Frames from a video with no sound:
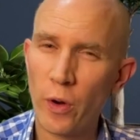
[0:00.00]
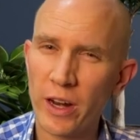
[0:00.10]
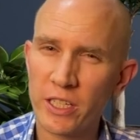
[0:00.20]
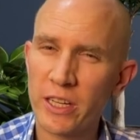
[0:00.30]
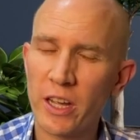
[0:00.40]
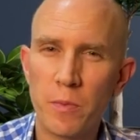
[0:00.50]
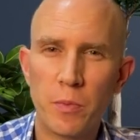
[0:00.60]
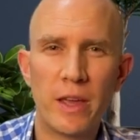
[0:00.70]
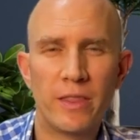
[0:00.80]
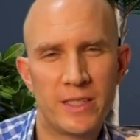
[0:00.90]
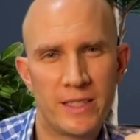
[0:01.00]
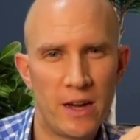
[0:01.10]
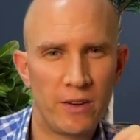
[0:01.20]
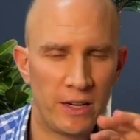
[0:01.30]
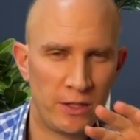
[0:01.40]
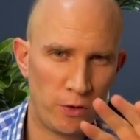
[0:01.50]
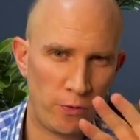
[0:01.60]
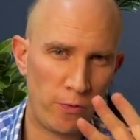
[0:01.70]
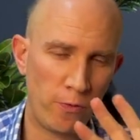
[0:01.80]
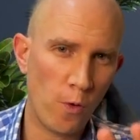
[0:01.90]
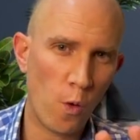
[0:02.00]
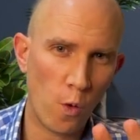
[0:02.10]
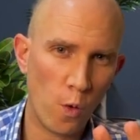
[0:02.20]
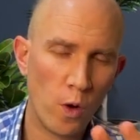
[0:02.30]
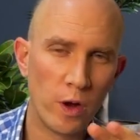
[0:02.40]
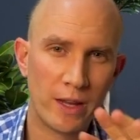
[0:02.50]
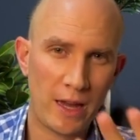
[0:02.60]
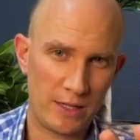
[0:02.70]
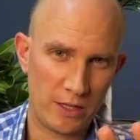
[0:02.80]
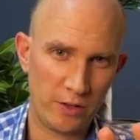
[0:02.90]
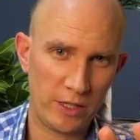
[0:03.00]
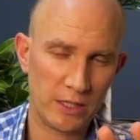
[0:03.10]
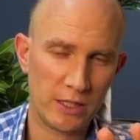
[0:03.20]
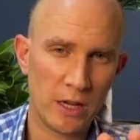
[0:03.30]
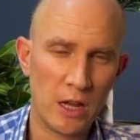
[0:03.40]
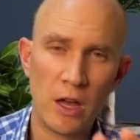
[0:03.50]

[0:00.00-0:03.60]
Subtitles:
We're actually going to break this down into 4 categories.